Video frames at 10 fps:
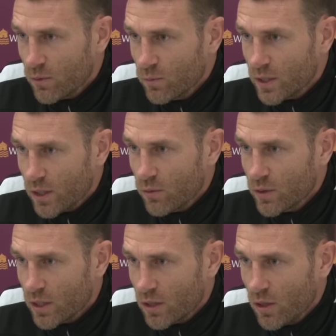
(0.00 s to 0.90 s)
in, week out
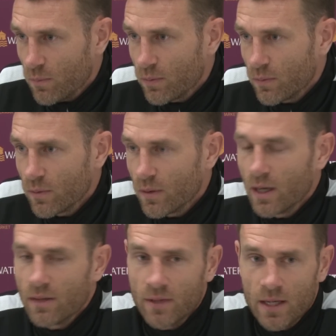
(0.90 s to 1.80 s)
at your club
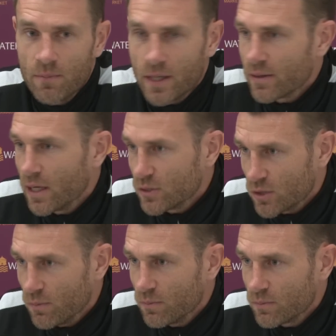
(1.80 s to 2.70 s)
and then making that
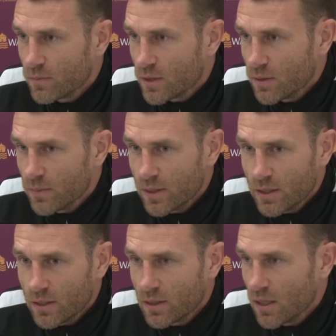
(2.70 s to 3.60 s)
jump to
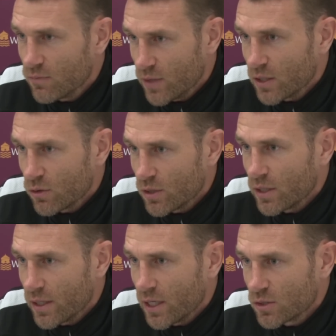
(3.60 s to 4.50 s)
be a very good
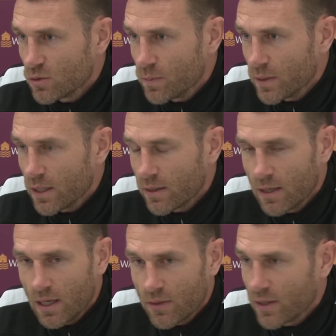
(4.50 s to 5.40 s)
international player.
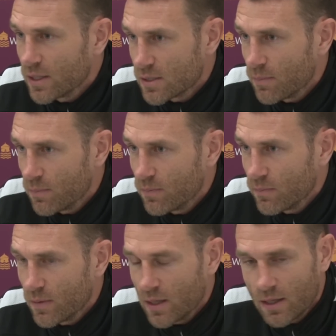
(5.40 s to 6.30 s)
I think it's the
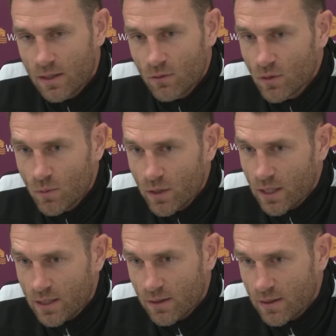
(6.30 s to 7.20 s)
only one
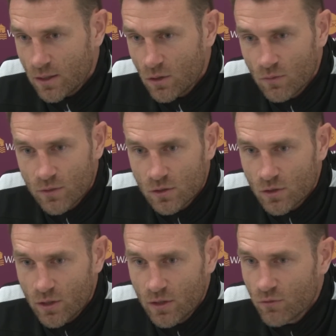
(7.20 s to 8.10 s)
I can think of that's
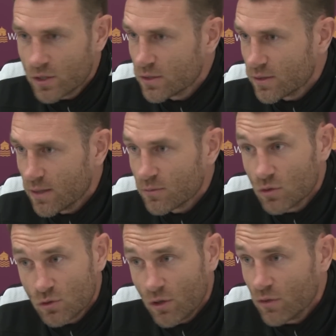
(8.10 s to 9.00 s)
done it in recent terms
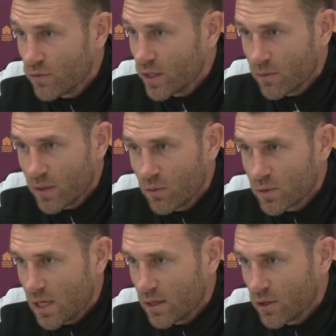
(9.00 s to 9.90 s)
who's done it very well
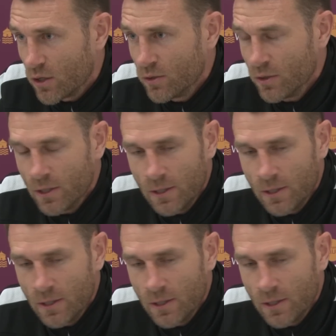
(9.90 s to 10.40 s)
was Alan Hutton.